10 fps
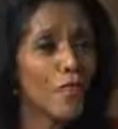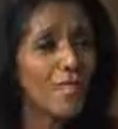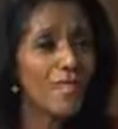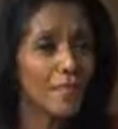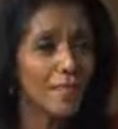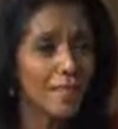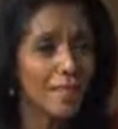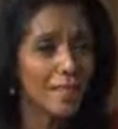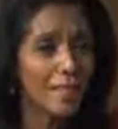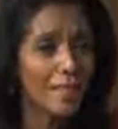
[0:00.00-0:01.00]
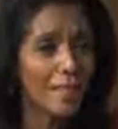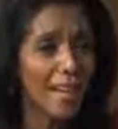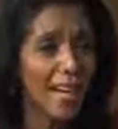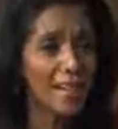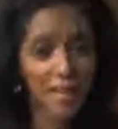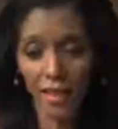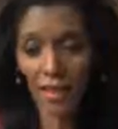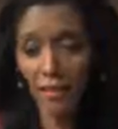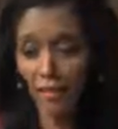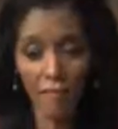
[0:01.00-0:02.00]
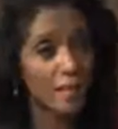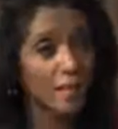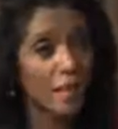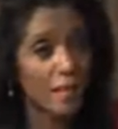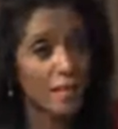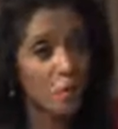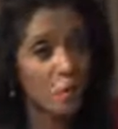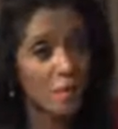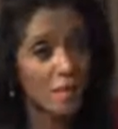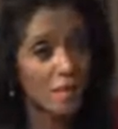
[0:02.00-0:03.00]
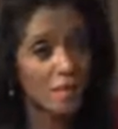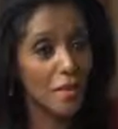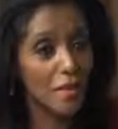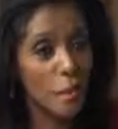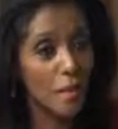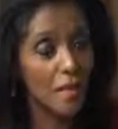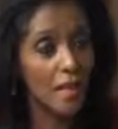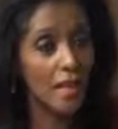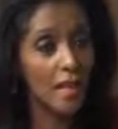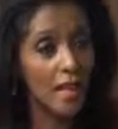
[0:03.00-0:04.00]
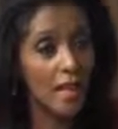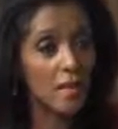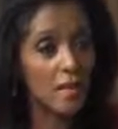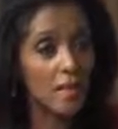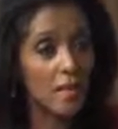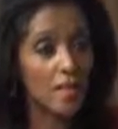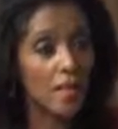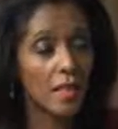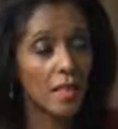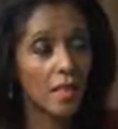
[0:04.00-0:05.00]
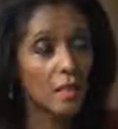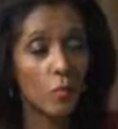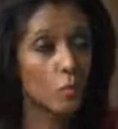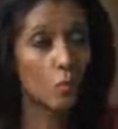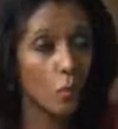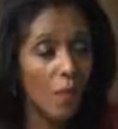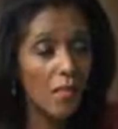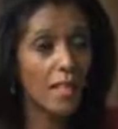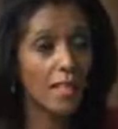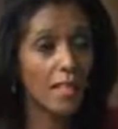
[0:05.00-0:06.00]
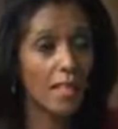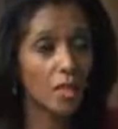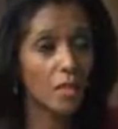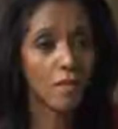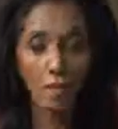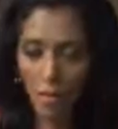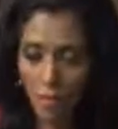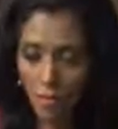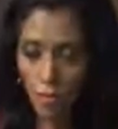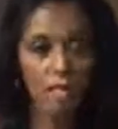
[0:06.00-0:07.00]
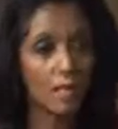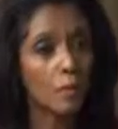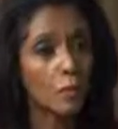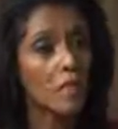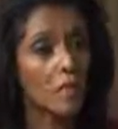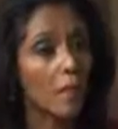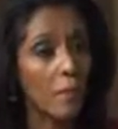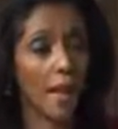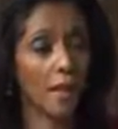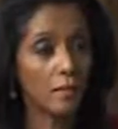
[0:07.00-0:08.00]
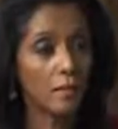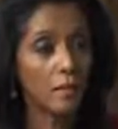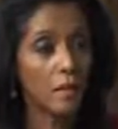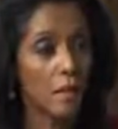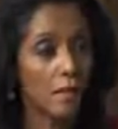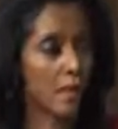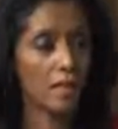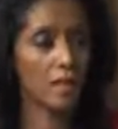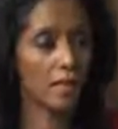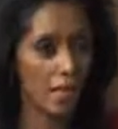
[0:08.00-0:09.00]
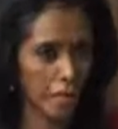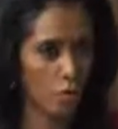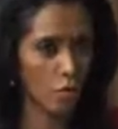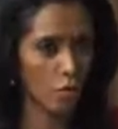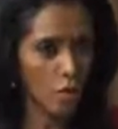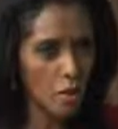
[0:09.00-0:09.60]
to run in. And then that went ahead, and President Kenyatta won that election. The result was upheld by the international